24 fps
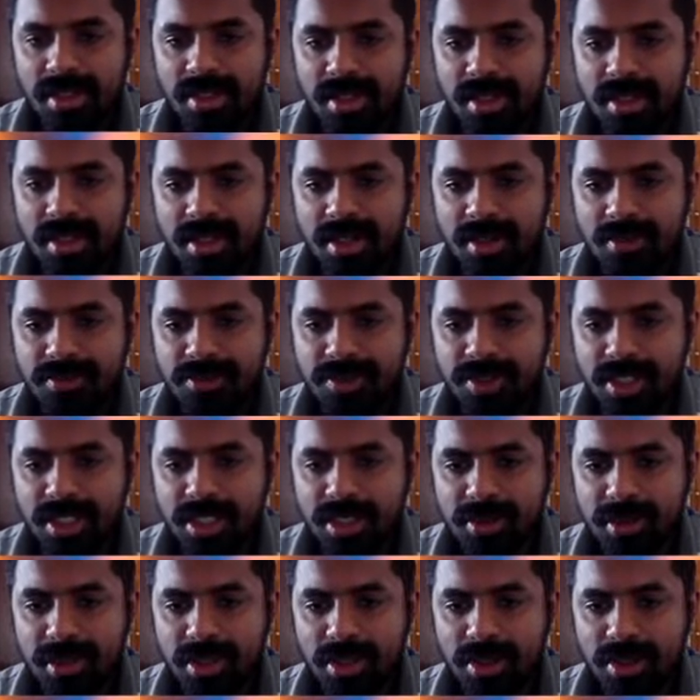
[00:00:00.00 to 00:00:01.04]

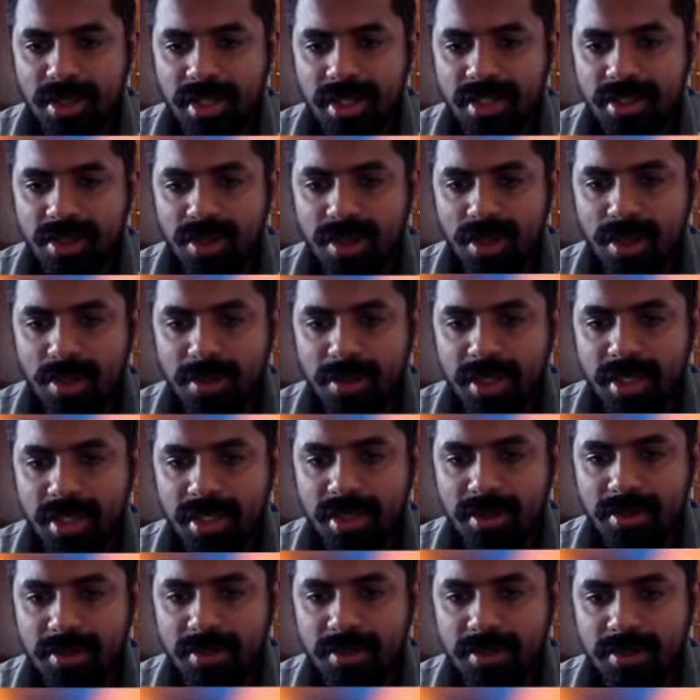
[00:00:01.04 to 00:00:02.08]
comfortable or like
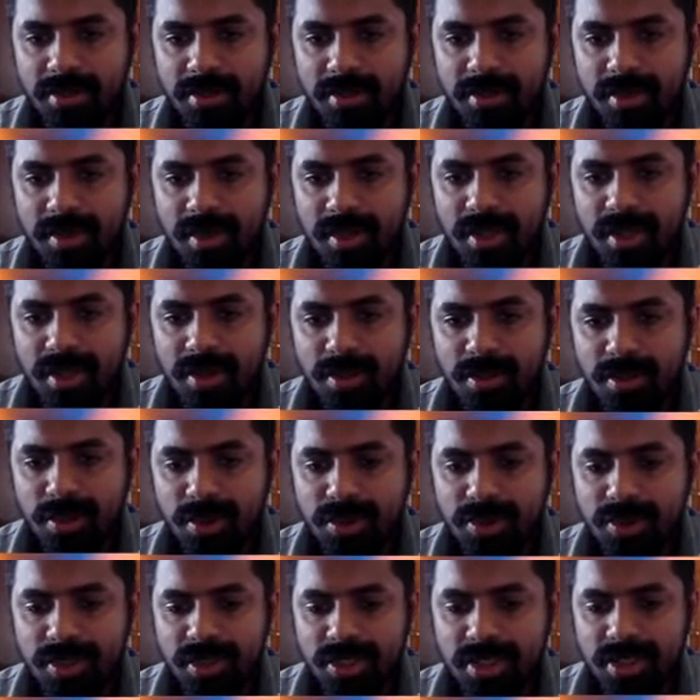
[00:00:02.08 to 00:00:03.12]
dominating
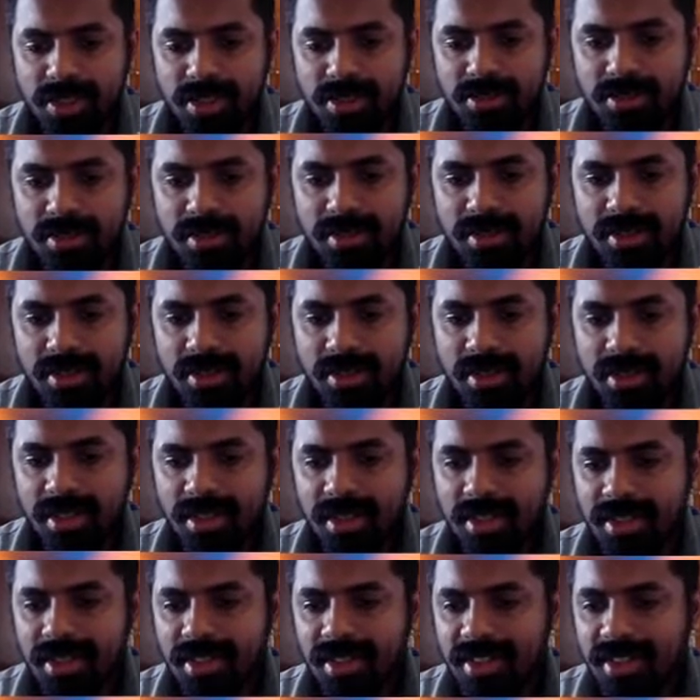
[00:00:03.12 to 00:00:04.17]
position.
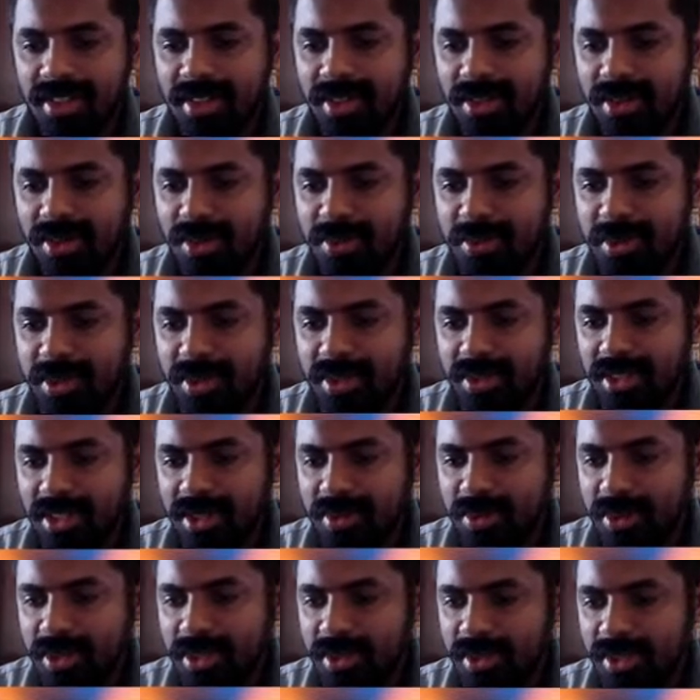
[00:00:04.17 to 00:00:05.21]
Oh my god,
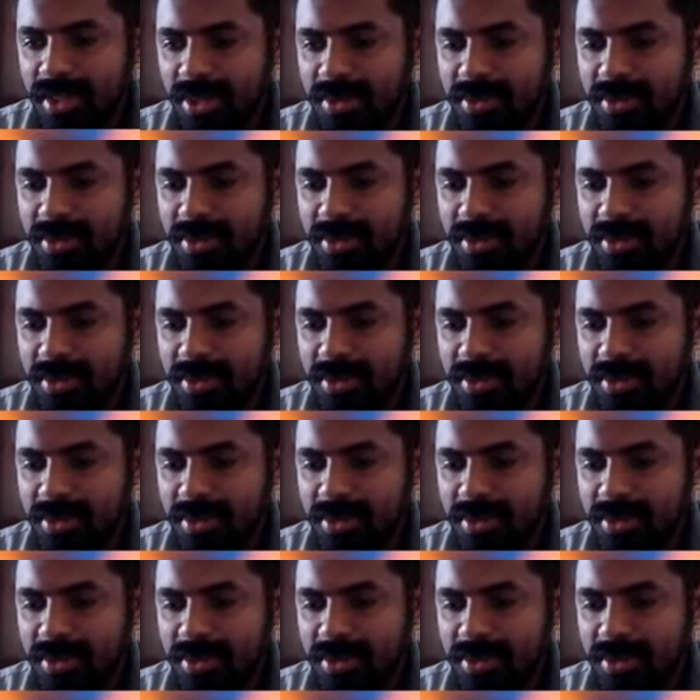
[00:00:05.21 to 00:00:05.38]
I